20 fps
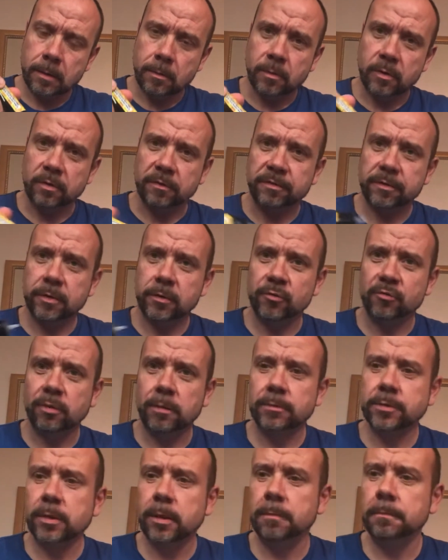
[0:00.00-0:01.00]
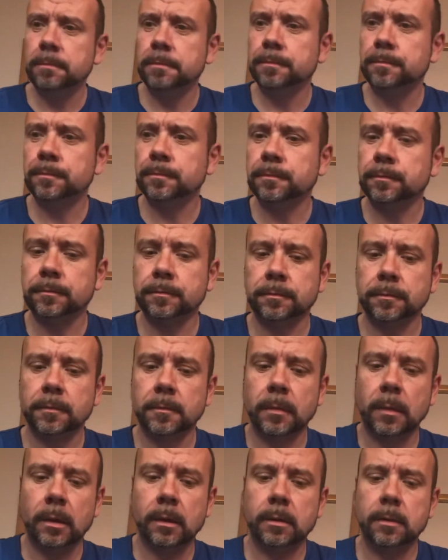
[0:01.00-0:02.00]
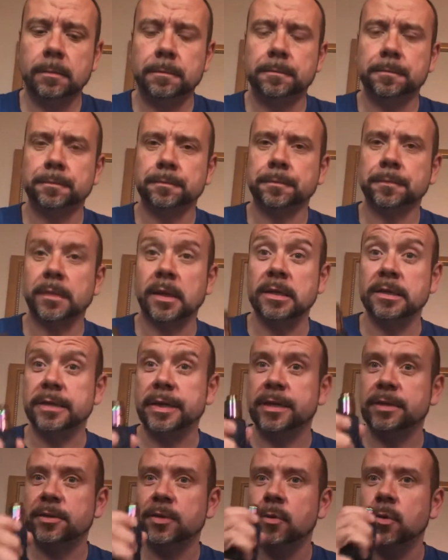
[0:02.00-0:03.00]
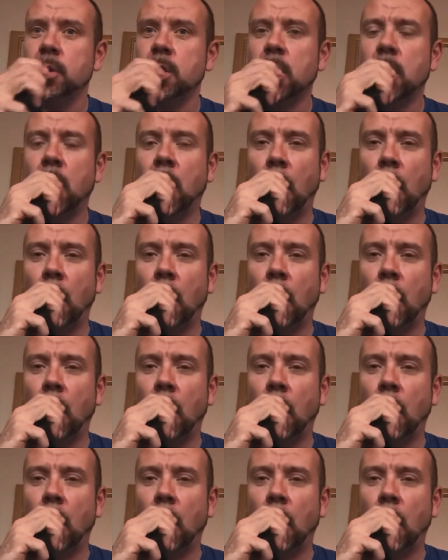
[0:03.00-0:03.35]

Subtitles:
Put a few drops on. Let's take a toot.